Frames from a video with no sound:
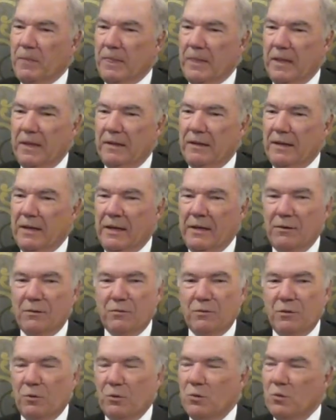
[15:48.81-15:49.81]
I
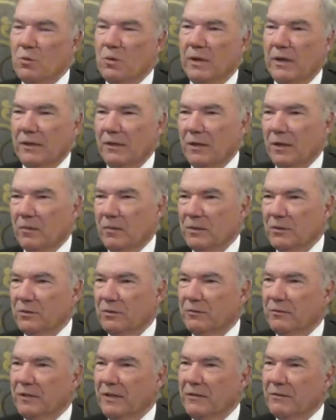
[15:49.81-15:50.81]
don't know who I dub
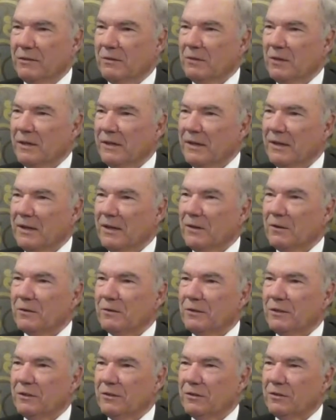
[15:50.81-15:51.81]
as a favorite right
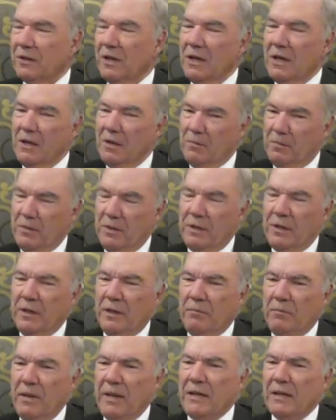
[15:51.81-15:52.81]
now.
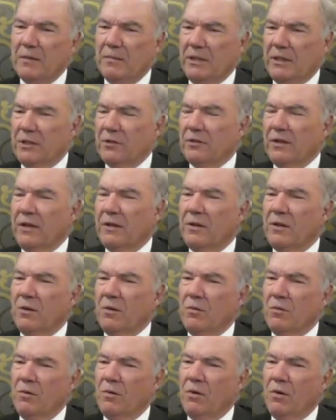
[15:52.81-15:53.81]
And mainly because I
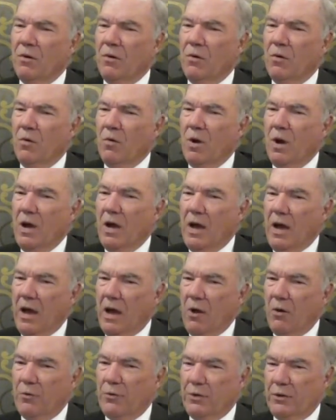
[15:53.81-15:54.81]
don't know
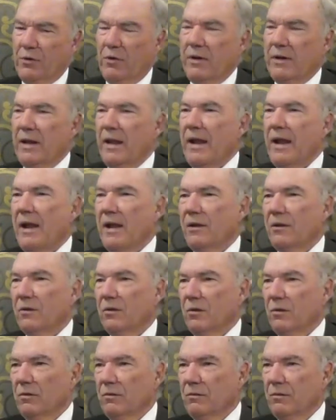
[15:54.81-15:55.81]
how they're going to
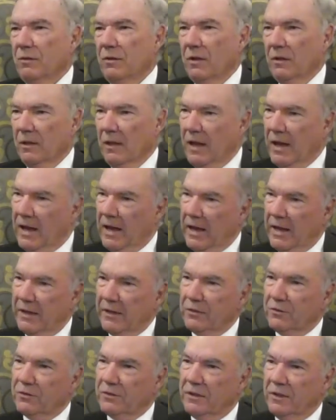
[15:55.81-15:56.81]
handle the
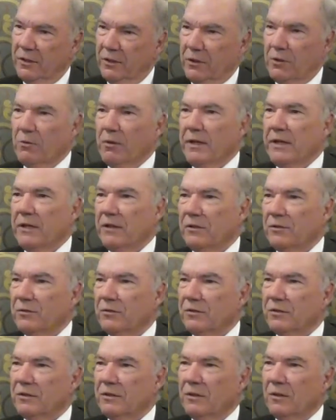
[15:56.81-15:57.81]
lies and the
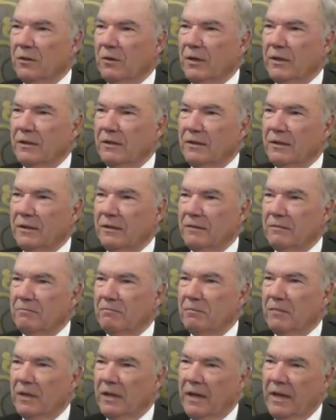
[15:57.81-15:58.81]
greens. You know,
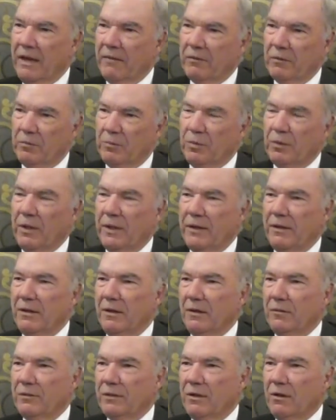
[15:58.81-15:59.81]
I haven't played
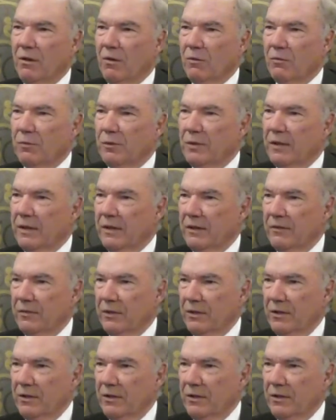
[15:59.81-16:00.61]
enough golf with any of the